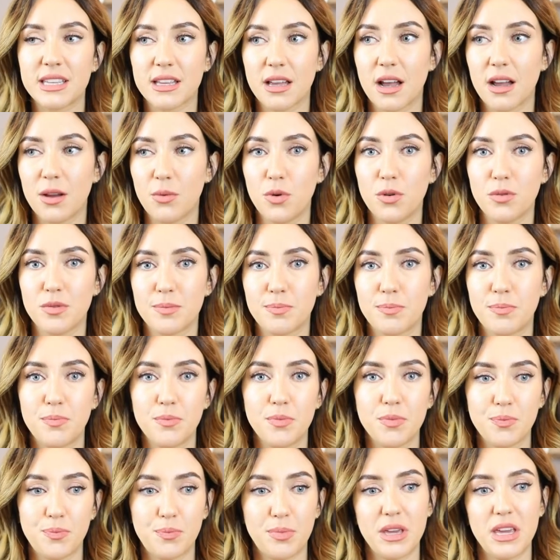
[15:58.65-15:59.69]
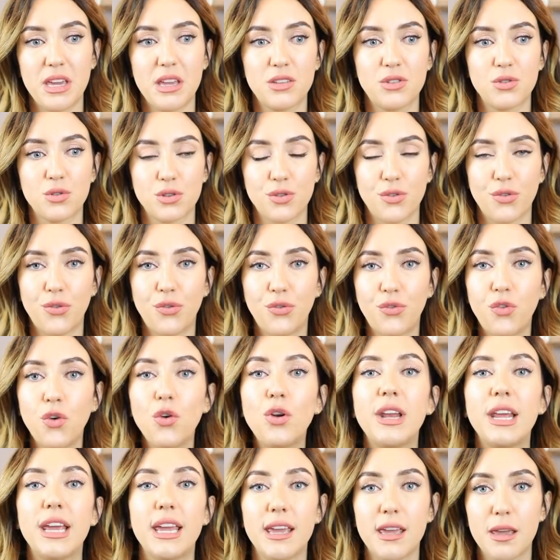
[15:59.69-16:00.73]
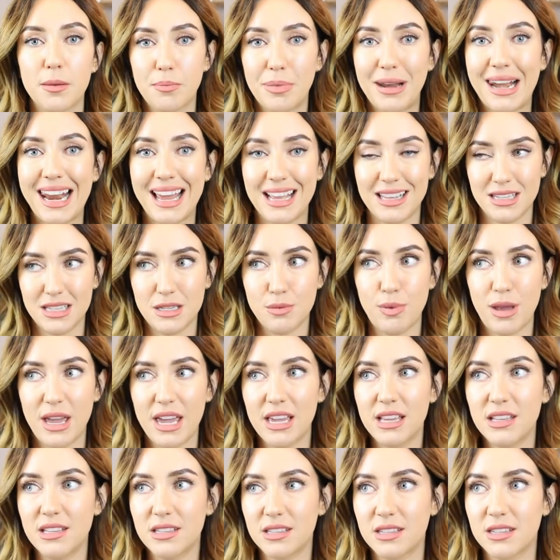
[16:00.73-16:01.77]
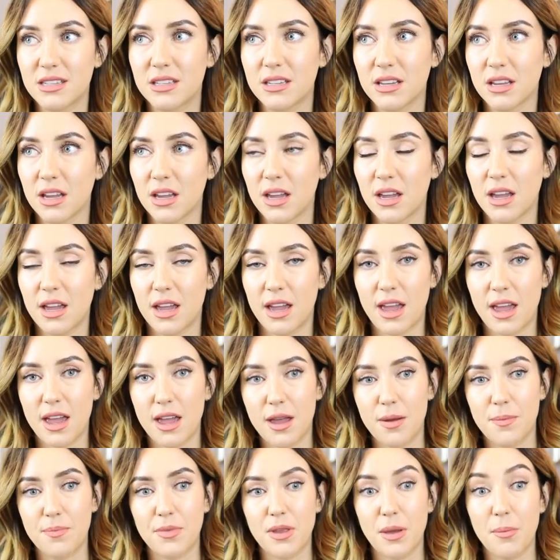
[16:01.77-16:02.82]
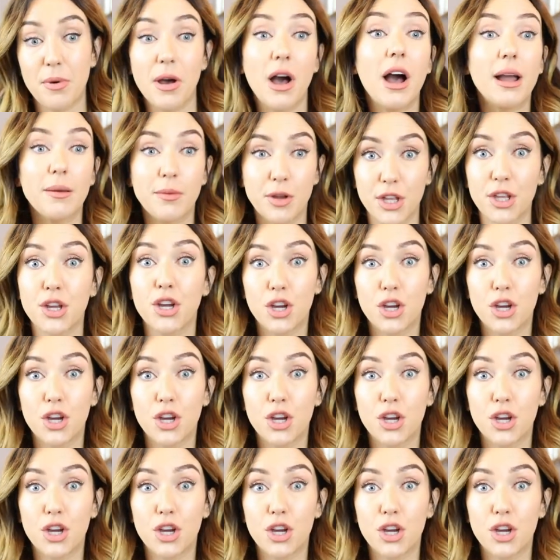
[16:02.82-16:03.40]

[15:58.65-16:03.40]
I won't be sort of fully plant-based, um, but I'm gonna